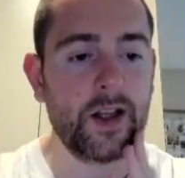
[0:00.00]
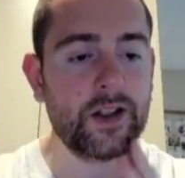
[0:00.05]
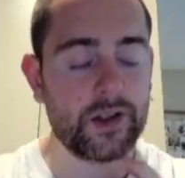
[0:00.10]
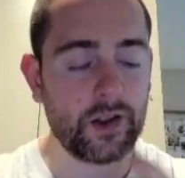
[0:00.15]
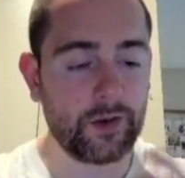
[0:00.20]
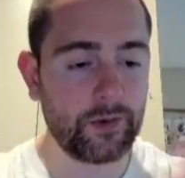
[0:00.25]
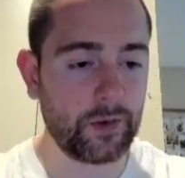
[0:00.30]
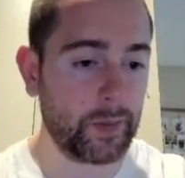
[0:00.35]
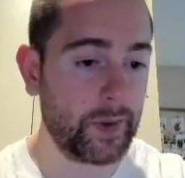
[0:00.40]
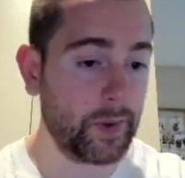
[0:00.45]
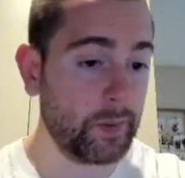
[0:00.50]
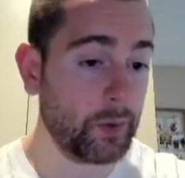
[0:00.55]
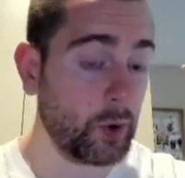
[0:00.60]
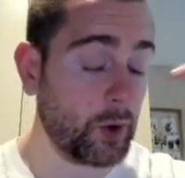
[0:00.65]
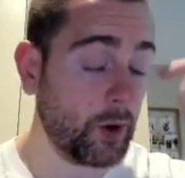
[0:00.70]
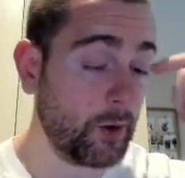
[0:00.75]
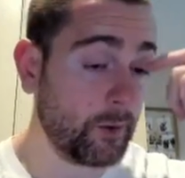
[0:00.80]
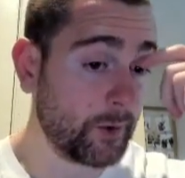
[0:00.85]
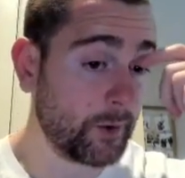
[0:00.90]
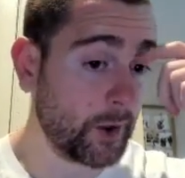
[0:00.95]
So for people
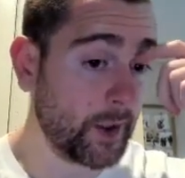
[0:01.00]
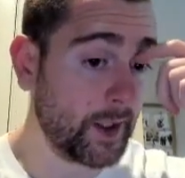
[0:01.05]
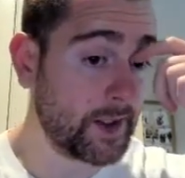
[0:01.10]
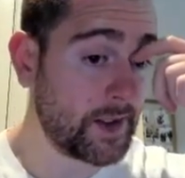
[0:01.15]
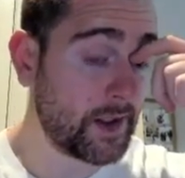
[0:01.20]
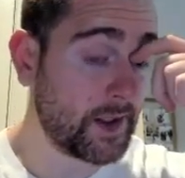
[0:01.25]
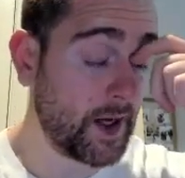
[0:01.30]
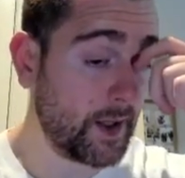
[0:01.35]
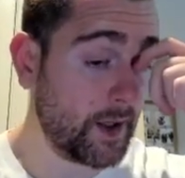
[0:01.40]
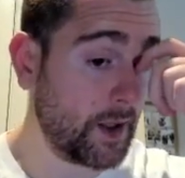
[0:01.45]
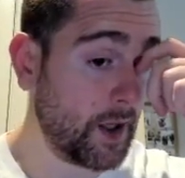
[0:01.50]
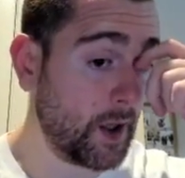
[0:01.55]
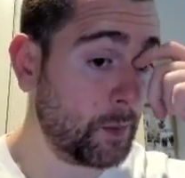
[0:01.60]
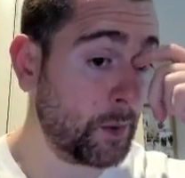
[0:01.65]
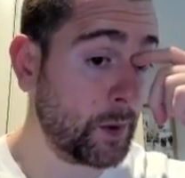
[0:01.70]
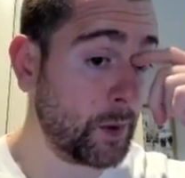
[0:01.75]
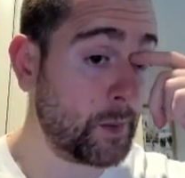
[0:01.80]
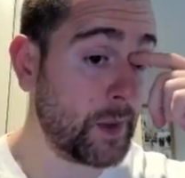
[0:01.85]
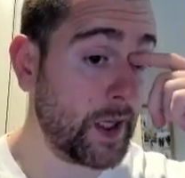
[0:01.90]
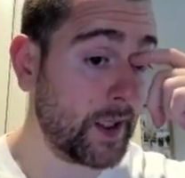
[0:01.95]
who have already signed
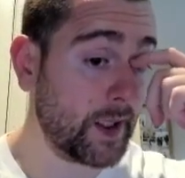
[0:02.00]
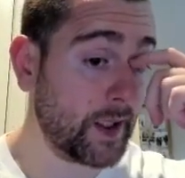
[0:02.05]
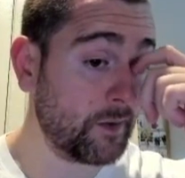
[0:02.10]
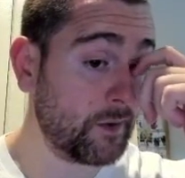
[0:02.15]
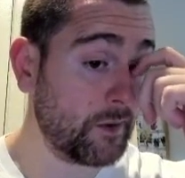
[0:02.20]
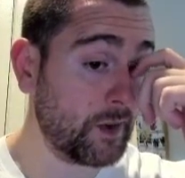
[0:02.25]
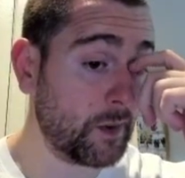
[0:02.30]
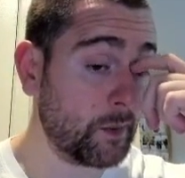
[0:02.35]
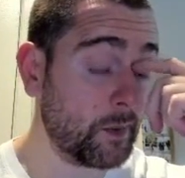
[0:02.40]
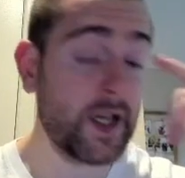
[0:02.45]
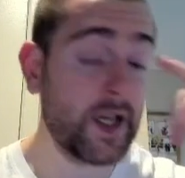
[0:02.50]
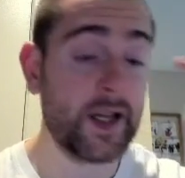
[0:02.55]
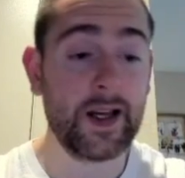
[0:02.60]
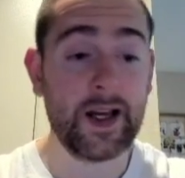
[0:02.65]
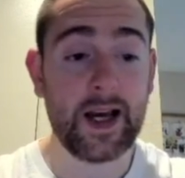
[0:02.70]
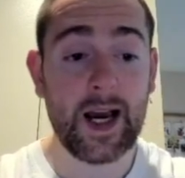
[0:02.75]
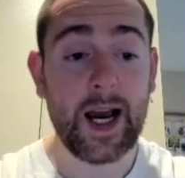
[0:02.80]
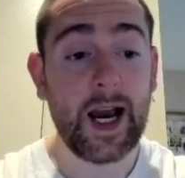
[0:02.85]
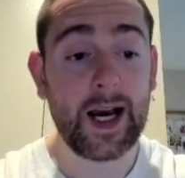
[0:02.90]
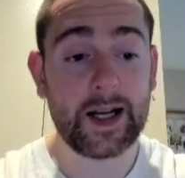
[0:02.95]
up, we may give them
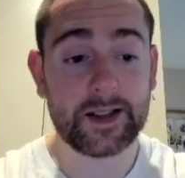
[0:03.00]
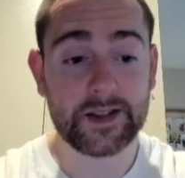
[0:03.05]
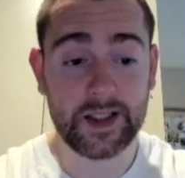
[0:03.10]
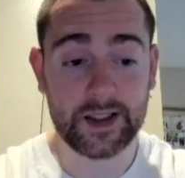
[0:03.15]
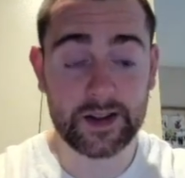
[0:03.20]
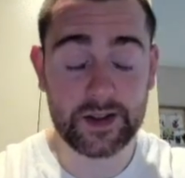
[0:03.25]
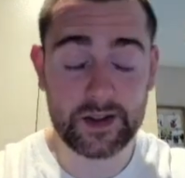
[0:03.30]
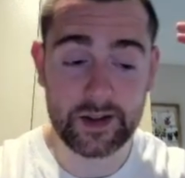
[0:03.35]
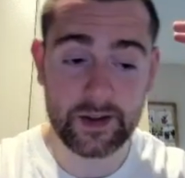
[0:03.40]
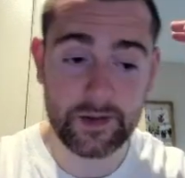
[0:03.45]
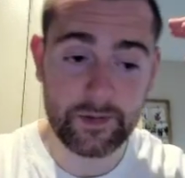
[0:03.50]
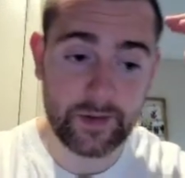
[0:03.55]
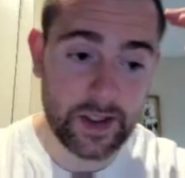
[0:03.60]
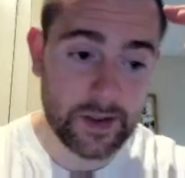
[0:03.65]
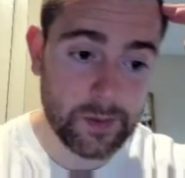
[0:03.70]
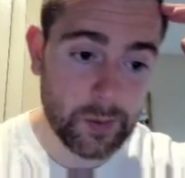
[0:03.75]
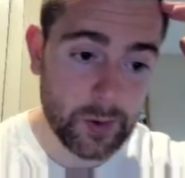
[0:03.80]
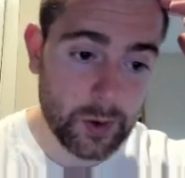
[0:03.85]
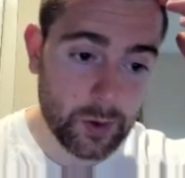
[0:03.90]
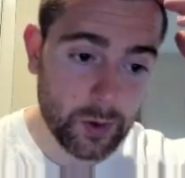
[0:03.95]
access to the
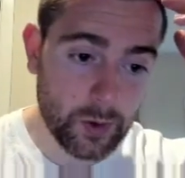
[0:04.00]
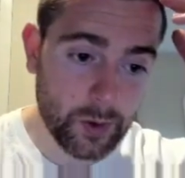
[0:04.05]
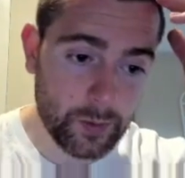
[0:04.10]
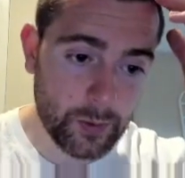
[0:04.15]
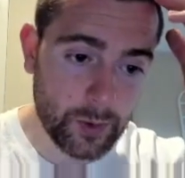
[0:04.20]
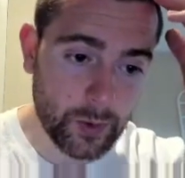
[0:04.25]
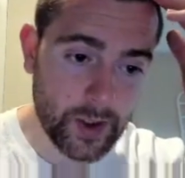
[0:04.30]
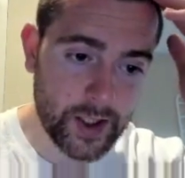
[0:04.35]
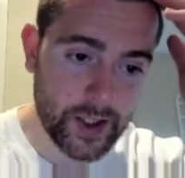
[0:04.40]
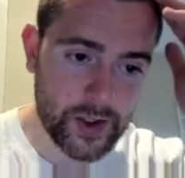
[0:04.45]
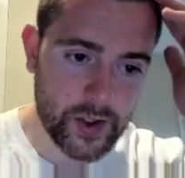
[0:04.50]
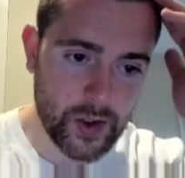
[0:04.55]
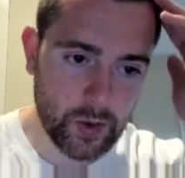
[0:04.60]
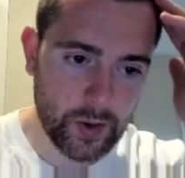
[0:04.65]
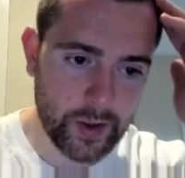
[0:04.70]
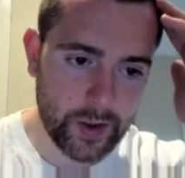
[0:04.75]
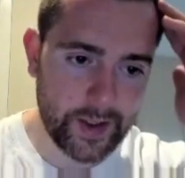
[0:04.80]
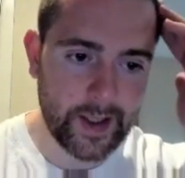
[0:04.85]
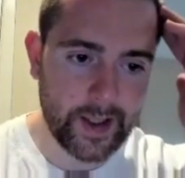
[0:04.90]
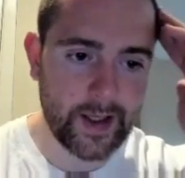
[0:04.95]
Facebook group. We're not
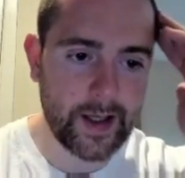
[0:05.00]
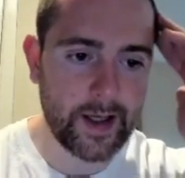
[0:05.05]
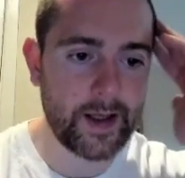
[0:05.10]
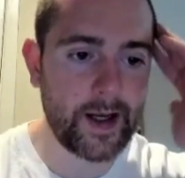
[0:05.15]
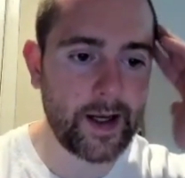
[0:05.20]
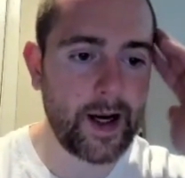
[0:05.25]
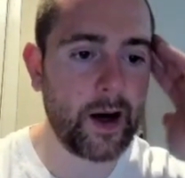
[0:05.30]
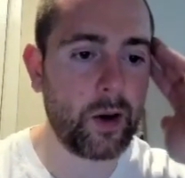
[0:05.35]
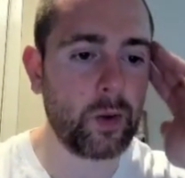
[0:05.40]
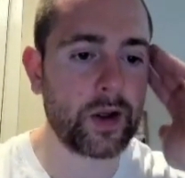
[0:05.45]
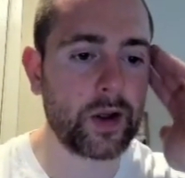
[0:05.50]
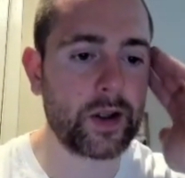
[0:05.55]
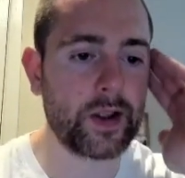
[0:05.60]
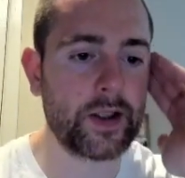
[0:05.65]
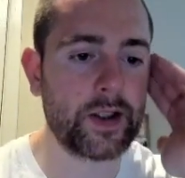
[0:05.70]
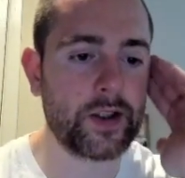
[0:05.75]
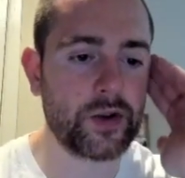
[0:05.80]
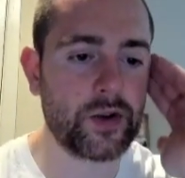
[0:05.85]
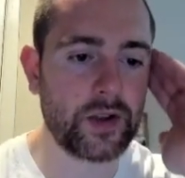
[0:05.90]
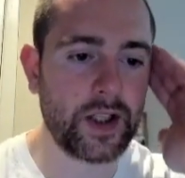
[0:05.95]
sure yet on how we're
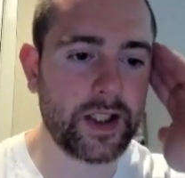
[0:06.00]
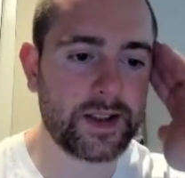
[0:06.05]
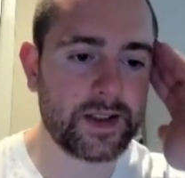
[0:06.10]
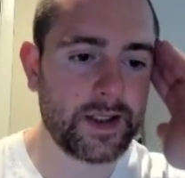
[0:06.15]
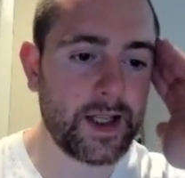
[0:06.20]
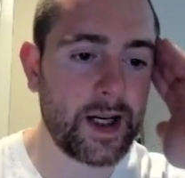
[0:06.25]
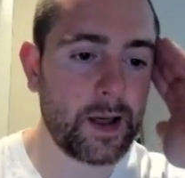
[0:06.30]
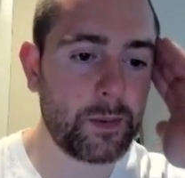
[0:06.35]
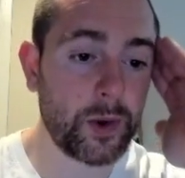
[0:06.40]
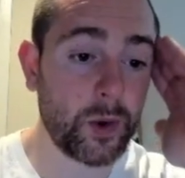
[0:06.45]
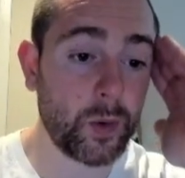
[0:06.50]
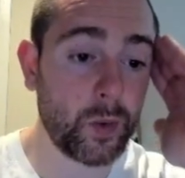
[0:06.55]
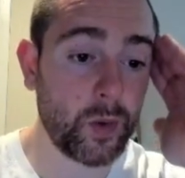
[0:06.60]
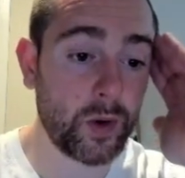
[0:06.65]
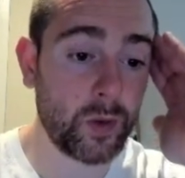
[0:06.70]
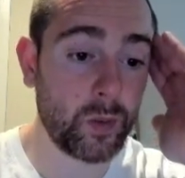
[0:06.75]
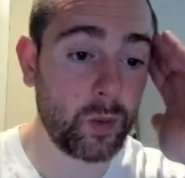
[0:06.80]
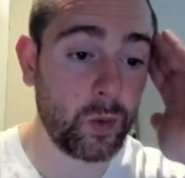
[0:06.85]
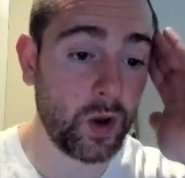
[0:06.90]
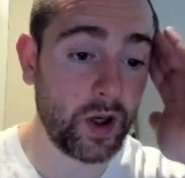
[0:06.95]
going to address that, but
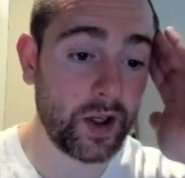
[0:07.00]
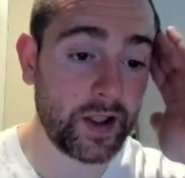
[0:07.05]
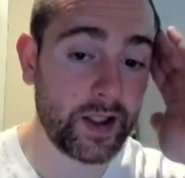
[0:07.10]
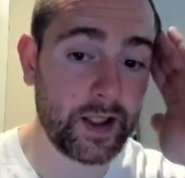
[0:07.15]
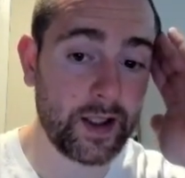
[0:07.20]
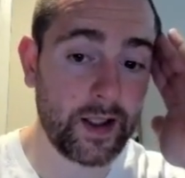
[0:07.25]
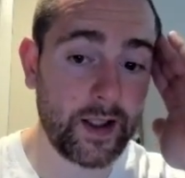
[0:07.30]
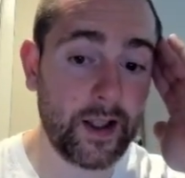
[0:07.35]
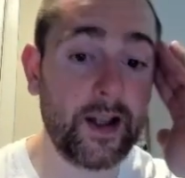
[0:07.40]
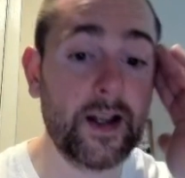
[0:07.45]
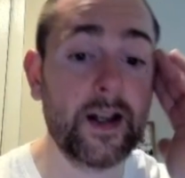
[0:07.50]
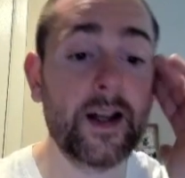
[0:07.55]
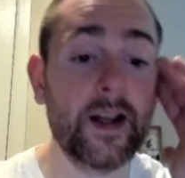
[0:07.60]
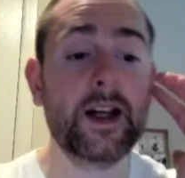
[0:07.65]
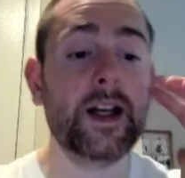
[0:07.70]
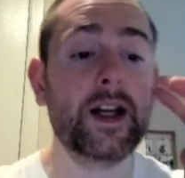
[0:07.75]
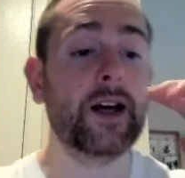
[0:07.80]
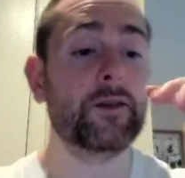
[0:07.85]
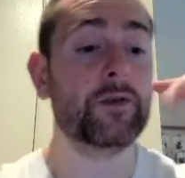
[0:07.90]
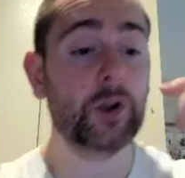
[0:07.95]
we're working on it.
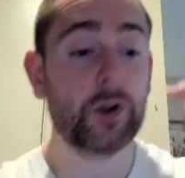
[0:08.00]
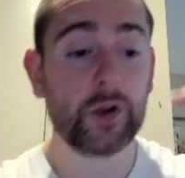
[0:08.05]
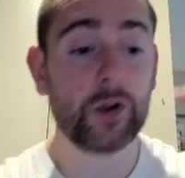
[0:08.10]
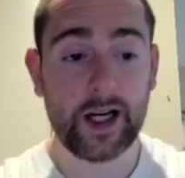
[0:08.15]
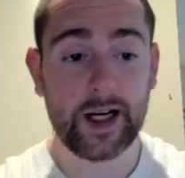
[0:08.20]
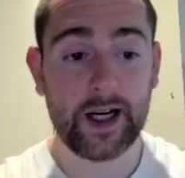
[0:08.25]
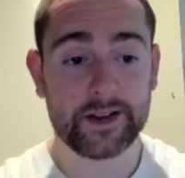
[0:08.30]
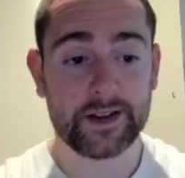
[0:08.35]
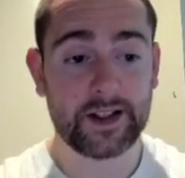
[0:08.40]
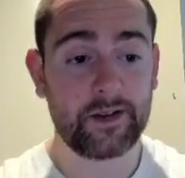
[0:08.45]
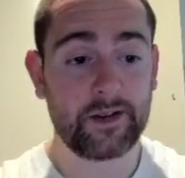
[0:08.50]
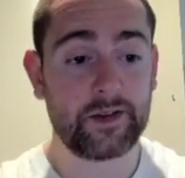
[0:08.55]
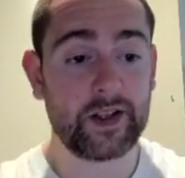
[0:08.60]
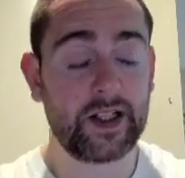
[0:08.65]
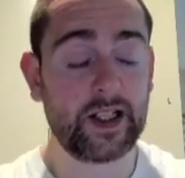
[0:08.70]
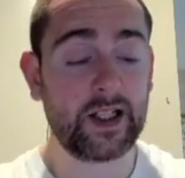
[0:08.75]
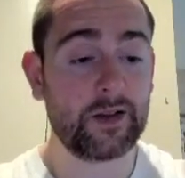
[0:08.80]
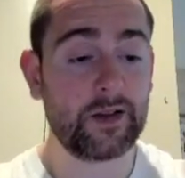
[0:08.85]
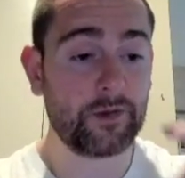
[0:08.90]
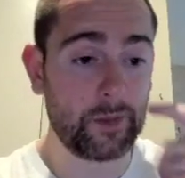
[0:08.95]
If you guys have
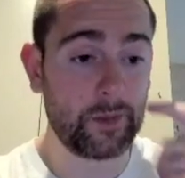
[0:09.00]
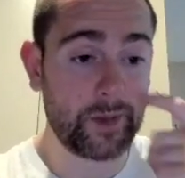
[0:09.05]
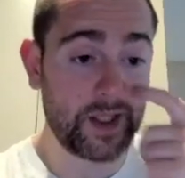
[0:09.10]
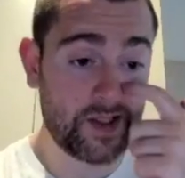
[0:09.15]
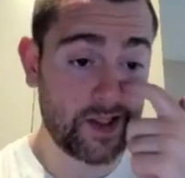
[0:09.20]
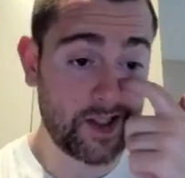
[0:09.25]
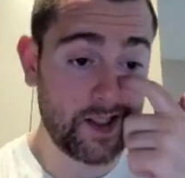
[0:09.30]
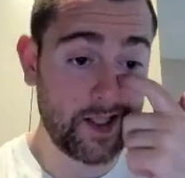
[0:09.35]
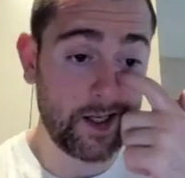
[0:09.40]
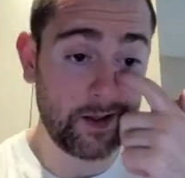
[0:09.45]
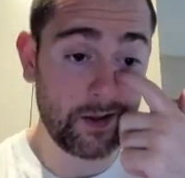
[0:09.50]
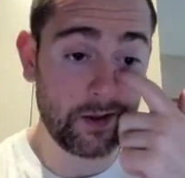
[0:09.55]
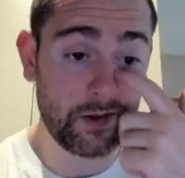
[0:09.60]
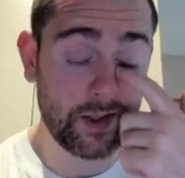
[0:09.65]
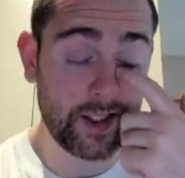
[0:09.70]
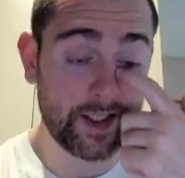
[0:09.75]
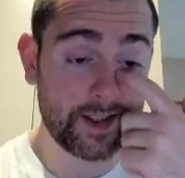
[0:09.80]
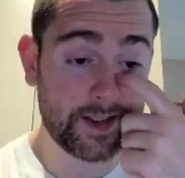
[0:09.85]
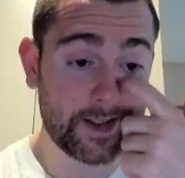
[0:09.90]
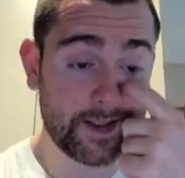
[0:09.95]
any information on how
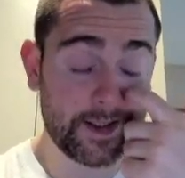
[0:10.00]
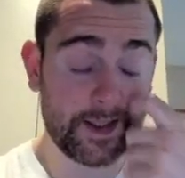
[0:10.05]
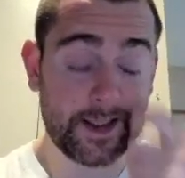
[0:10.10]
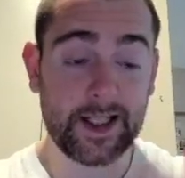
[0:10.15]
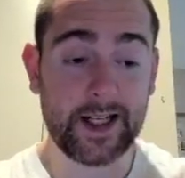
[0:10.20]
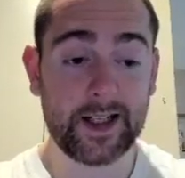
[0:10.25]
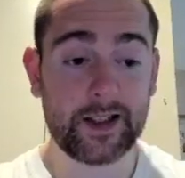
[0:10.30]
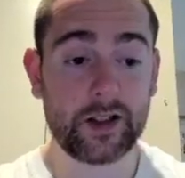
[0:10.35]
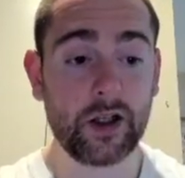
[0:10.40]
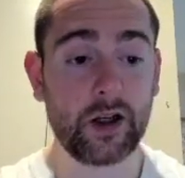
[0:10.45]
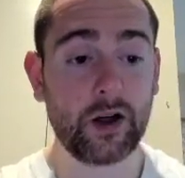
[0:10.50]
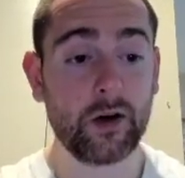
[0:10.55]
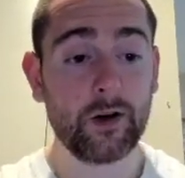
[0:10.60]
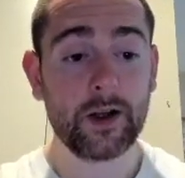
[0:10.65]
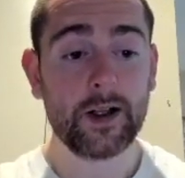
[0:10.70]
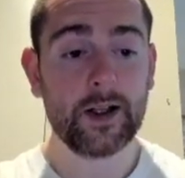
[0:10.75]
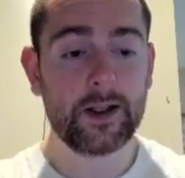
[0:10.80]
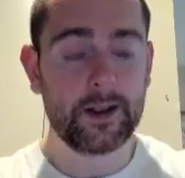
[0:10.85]
you'd like to see that go,